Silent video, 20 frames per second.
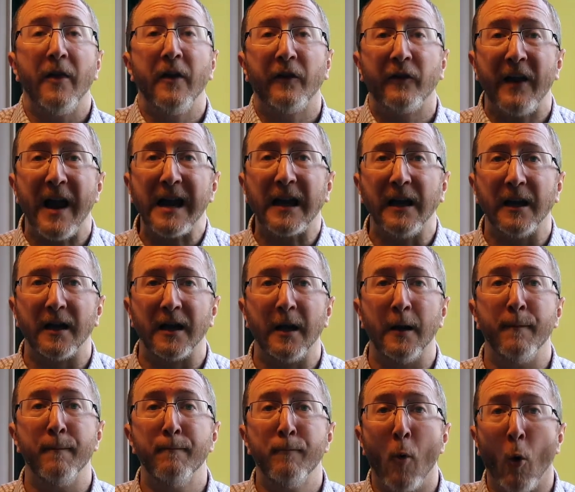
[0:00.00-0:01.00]
The second
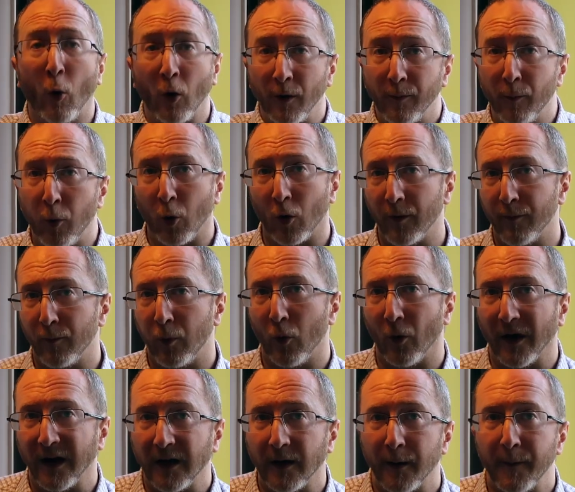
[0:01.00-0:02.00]
and more important
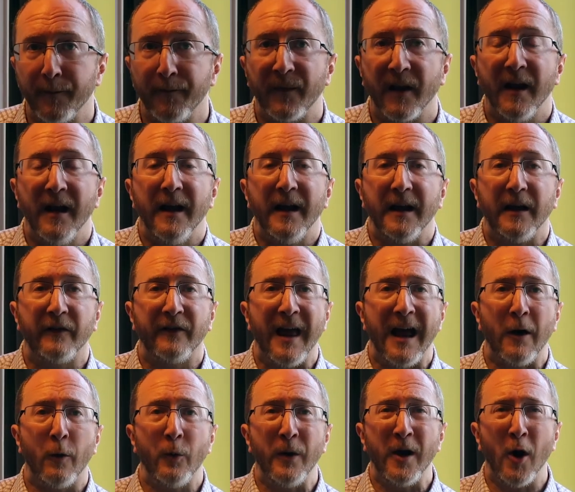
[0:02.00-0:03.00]
point is
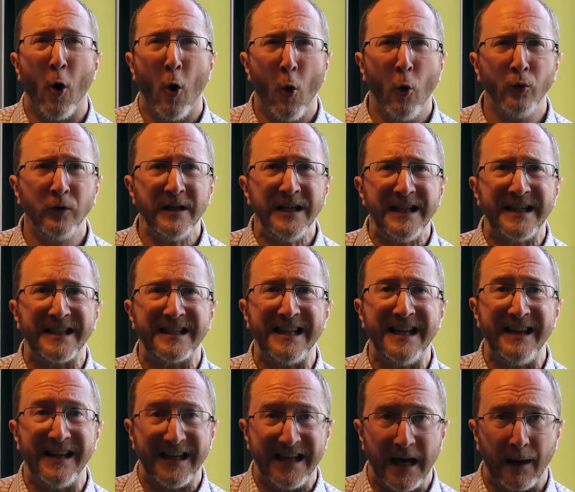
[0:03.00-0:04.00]
that we only
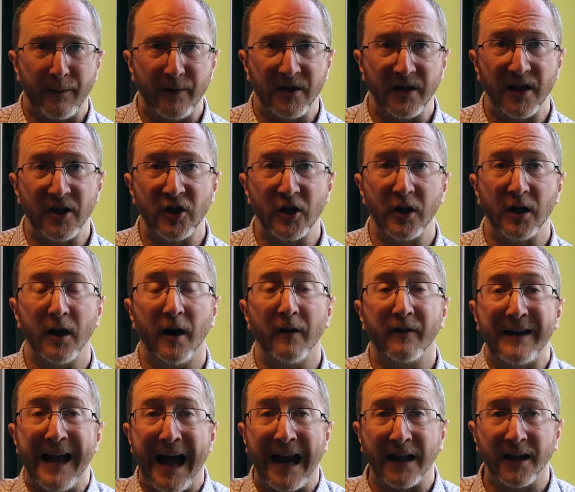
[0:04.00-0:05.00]
see the deposition
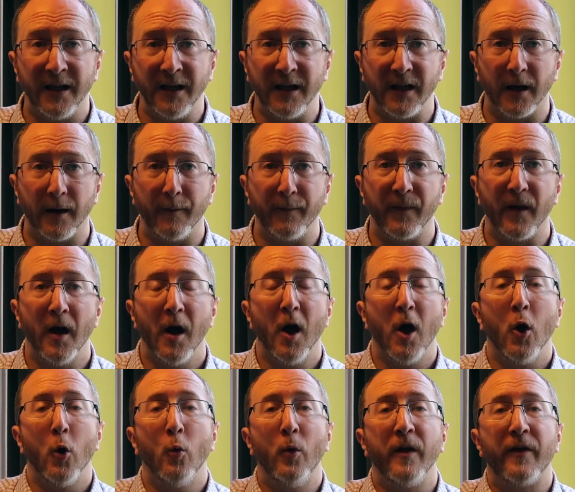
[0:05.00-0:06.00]
of gadolinium
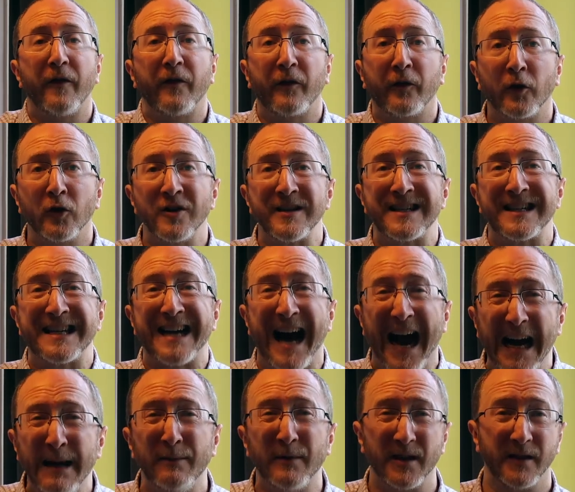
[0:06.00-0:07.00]
with certain
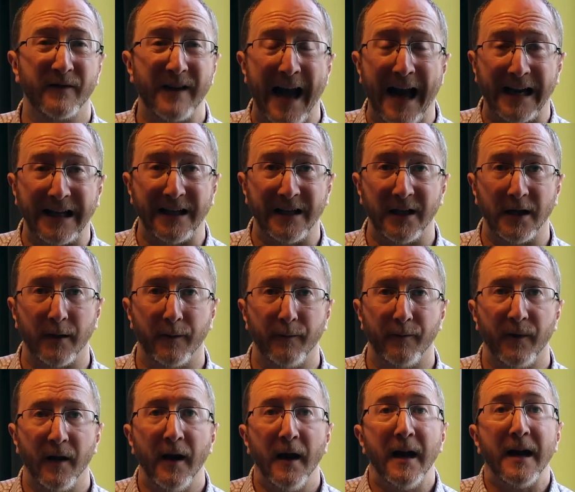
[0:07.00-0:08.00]
types of gadolinium.
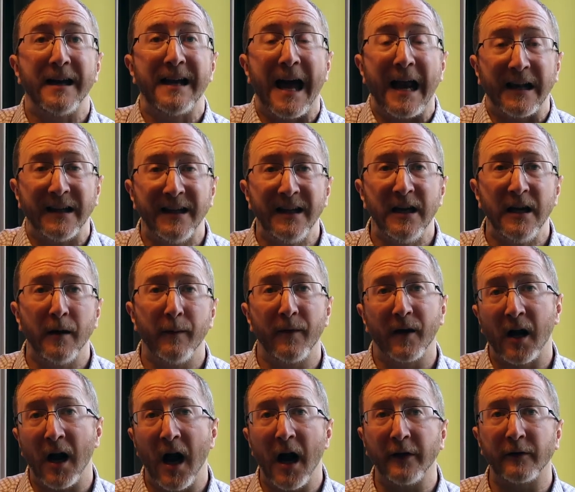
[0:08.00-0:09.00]

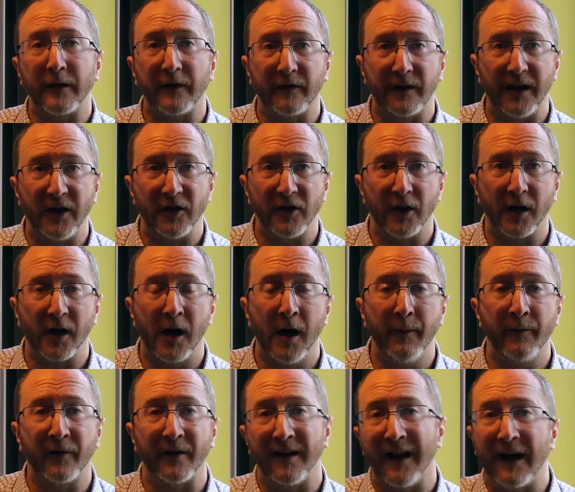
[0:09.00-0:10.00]
Gadolinium, the contrast agent,
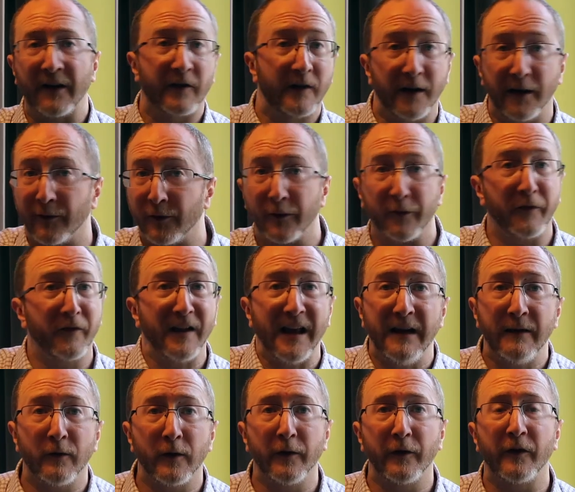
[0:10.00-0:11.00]
comes in lots of different
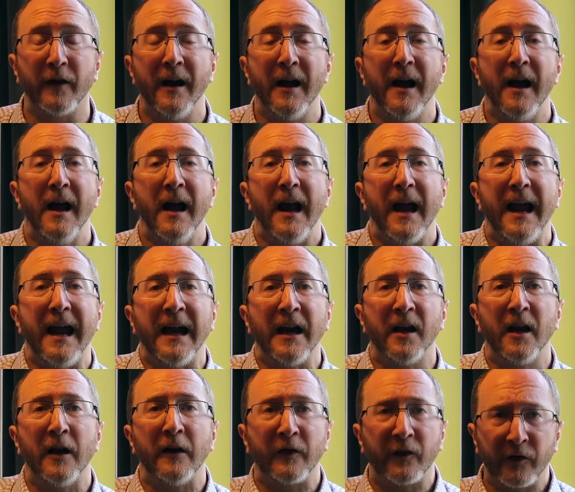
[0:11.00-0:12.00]
flavors,
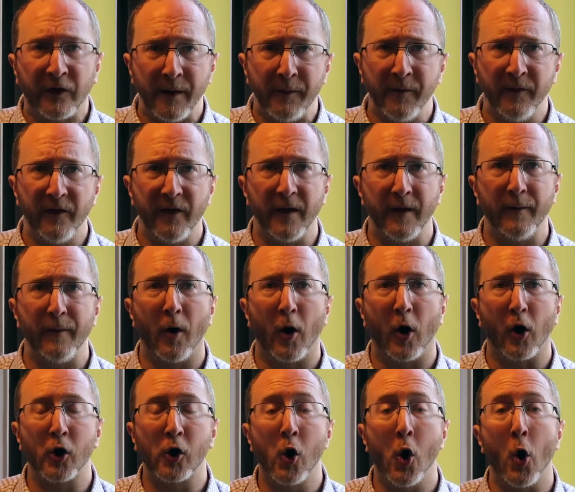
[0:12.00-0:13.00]
and some of them
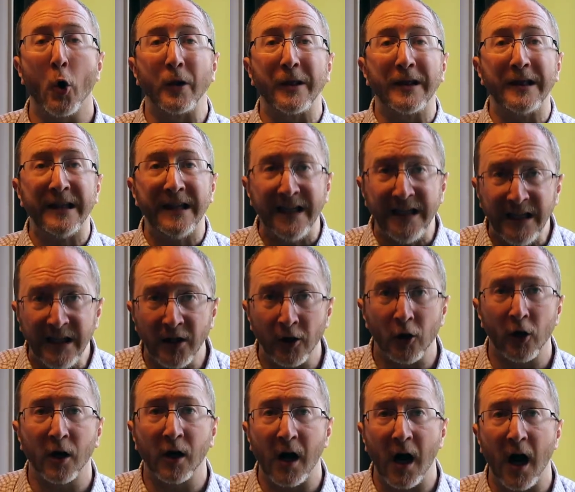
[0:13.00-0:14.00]
are called
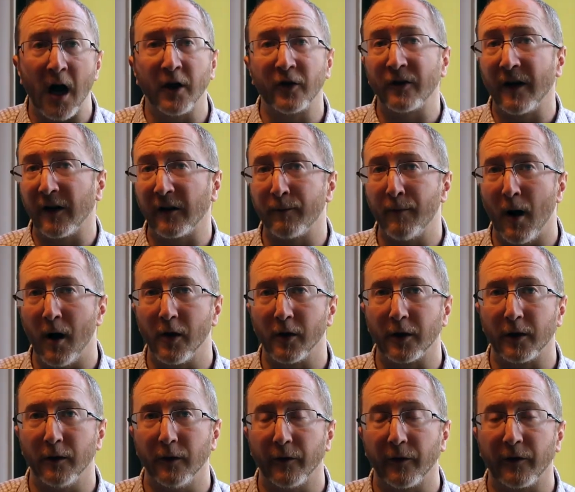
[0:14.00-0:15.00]
linear contrast
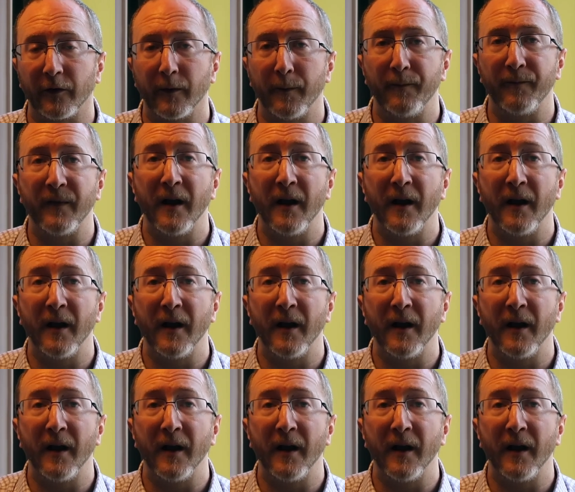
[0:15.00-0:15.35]
molecules.